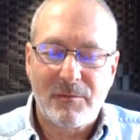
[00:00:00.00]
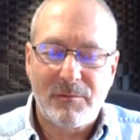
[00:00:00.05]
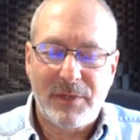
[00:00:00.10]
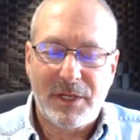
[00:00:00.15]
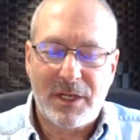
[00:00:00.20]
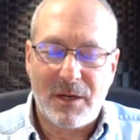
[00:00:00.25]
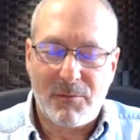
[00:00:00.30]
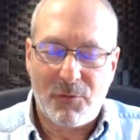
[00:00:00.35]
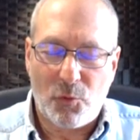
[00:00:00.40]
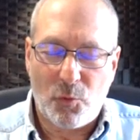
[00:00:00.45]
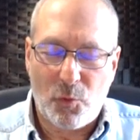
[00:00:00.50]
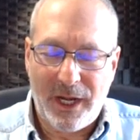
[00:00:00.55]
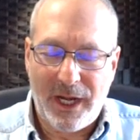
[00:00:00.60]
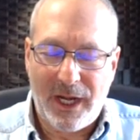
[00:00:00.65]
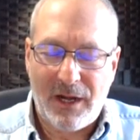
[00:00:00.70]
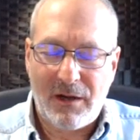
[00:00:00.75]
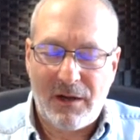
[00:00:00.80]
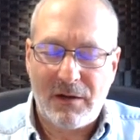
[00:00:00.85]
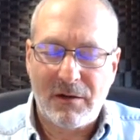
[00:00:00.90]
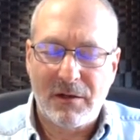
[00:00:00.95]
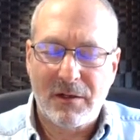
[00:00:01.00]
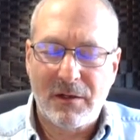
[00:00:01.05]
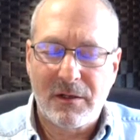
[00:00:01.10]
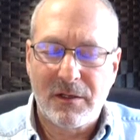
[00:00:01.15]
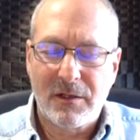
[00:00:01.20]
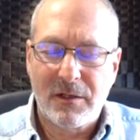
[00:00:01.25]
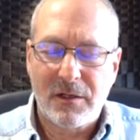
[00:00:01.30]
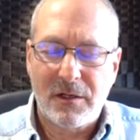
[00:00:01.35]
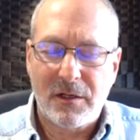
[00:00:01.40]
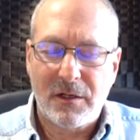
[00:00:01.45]
become aware
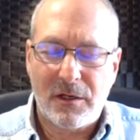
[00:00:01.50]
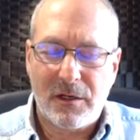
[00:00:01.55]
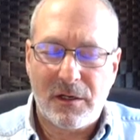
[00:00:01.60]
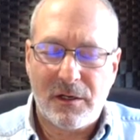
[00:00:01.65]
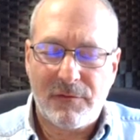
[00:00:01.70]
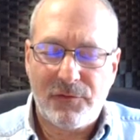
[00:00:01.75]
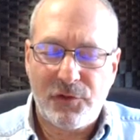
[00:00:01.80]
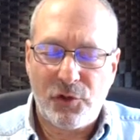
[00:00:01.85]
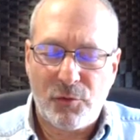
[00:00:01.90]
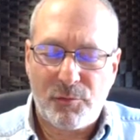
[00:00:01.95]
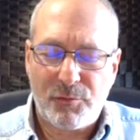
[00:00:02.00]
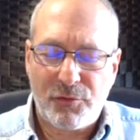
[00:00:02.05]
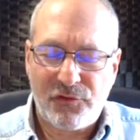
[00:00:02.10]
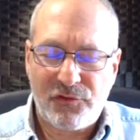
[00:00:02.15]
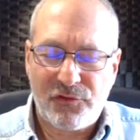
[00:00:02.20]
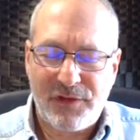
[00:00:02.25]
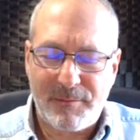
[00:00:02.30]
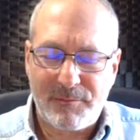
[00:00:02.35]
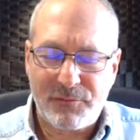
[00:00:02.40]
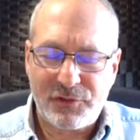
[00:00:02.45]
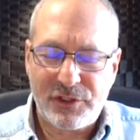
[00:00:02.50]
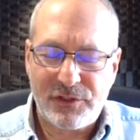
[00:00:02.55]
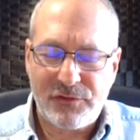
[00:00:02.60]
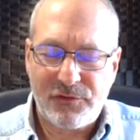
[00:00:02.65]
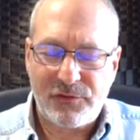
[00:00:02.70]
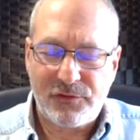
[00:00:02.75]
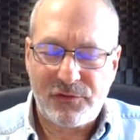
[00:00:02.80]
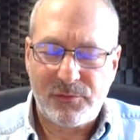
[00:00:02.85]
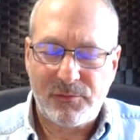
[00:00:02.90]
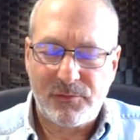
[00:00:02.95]
of your
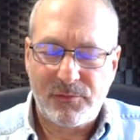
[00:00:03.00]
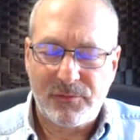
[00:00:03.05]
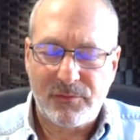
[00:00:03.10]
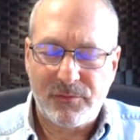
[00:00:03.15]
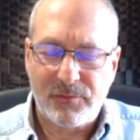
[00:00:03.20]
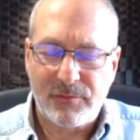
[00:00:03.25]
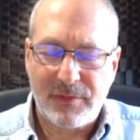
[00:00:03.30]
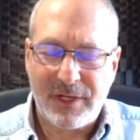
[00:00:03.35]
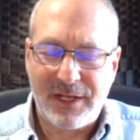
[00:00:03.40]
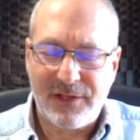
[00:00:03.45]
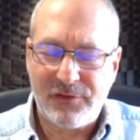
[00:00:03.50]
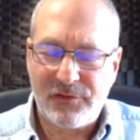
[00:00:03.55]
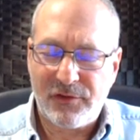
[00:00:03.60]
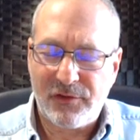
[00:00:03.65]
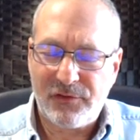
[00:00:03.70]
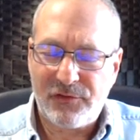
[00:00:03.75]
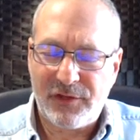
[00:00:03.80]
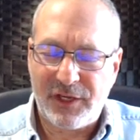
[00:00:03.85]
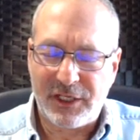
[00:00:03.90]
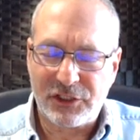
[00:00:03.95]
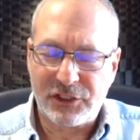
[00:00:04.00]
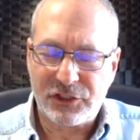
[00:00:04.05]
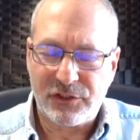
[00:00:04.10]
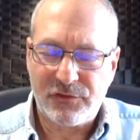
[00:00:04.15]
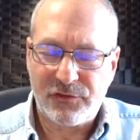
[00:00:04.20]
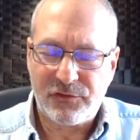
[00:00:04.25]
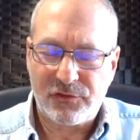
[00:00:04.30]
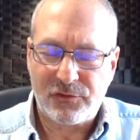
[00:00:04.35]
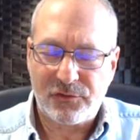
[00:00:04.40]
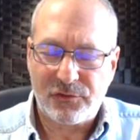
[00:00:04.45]
perceptions and
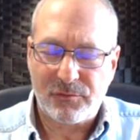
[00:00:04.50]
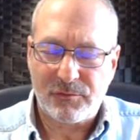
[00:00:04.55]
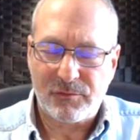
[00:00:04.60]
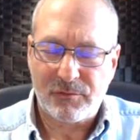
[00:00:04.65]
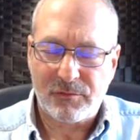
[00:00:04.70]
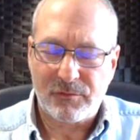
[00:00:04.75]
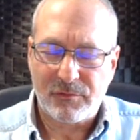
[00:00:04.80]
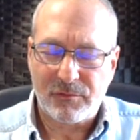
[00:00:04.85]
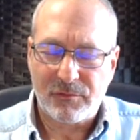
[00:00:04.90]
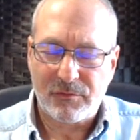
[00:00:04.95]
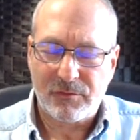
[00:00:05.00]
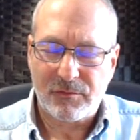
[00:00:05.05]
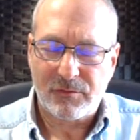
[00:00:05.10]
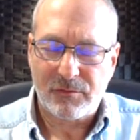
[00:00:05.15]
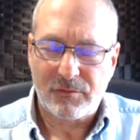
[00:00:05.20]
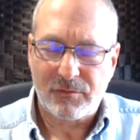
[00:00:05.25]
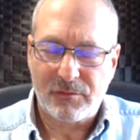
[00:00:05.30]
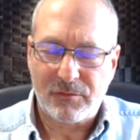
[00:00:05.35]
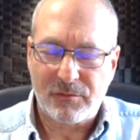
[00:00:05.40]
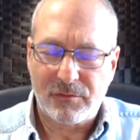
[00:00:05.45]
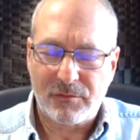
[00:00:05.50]
sensations, and